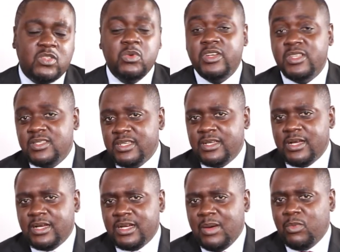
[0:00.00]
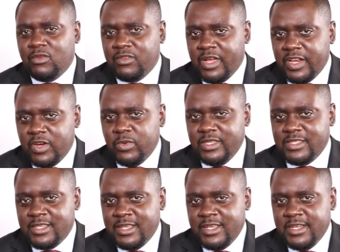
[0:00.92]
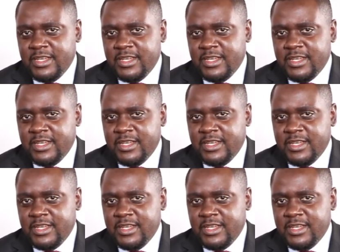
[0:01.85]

experiencing a couple of headwinds.